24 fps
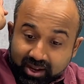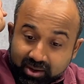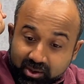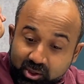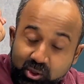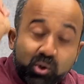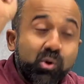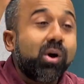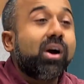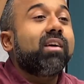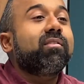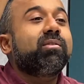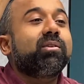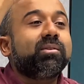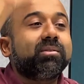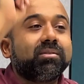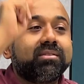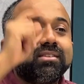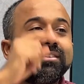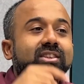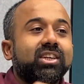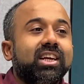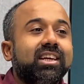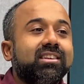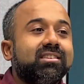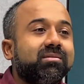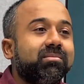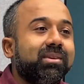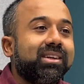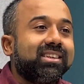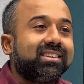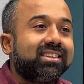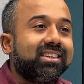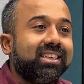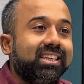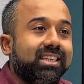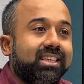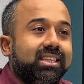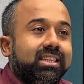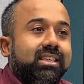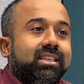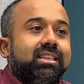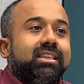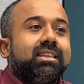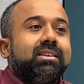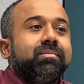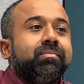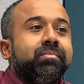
you have to change my seat.